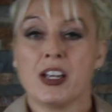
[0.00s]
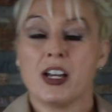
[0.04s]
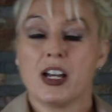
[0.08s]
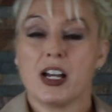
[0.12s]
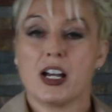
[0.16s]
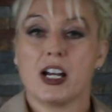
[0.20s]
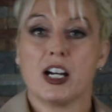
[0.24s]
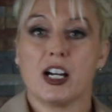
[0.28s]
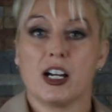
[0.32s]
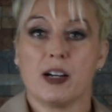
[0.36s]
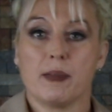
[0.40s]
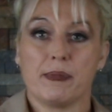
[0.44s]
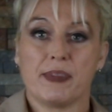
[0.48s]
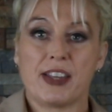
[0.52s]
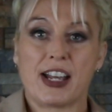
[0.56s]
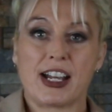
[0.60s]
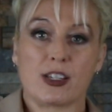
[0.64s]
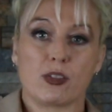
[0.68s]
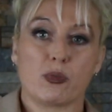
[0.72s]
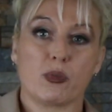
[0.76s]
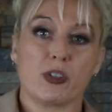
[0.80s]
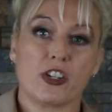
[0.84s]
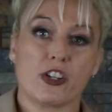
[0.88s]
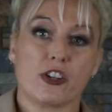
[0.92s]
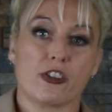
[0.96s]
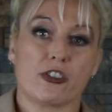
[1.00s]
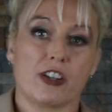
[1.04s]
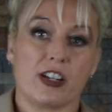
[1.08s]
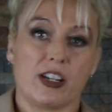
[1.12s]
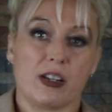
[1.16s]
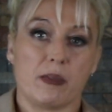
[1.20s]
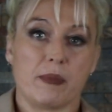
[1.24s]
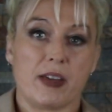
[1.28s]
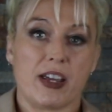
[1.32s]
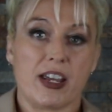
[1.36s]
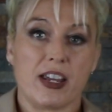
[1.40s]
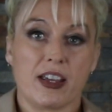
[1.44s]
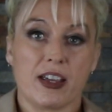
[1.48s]
That's what you're going to
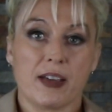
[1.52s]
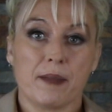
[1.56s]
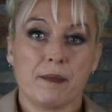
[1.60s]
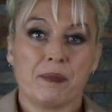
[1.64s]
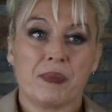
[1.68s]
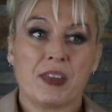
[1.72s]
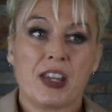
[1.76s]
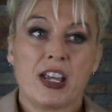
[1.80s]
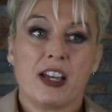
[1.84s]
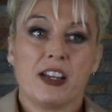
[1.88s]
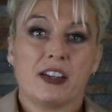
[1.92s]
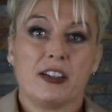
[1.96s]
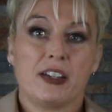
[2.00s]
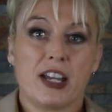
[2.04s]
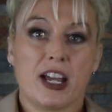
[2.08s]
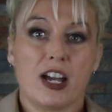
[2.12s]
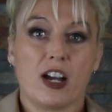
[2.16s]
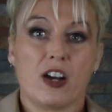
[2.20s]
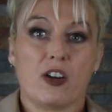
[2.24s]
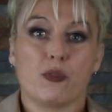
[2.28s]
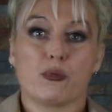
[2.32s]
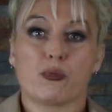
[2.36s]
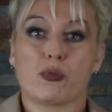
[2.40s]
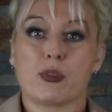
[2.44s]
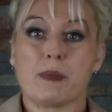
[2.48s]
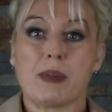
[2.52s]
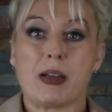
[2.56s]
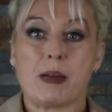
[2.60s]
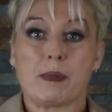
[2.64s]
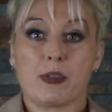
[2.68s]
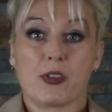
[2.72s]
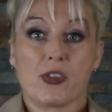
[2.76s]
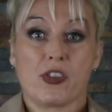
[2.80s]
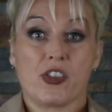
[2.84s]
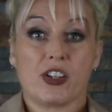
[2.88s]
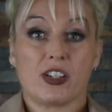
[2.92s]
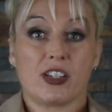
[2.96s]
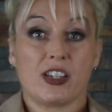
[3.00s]
make. Now
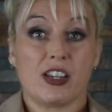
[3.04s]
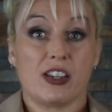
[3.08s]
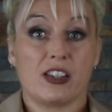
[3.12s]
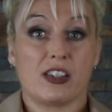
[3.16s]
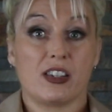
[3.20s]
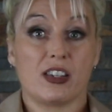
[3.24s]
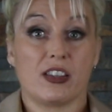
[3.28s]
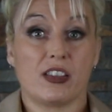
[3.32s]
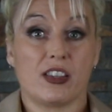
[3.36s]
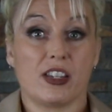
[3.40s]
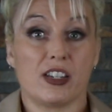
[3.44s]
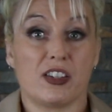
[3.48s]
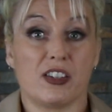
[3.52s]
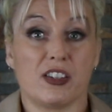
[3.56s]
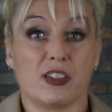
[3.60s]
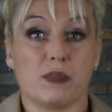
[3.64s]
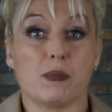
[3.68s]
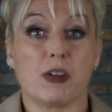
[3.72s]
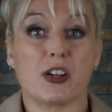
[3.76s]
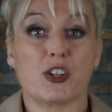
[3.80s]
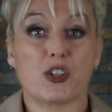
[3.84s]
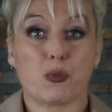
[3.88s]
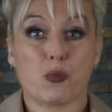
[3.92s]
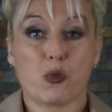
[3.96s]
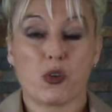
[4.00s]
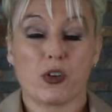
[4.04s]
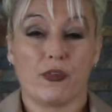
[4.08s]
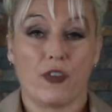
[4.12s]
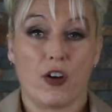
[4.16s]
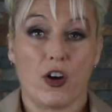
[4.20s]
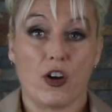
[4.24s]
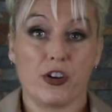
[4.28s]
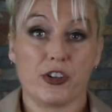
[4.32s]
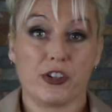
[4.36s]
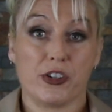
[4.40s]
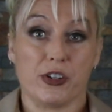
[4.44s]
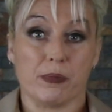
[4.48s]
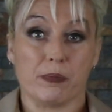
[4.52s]
remember, this is much more
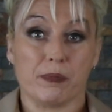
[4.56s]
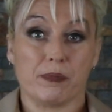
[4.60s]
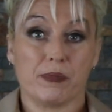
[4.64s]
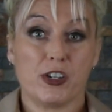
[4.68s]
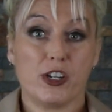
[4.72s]
volume.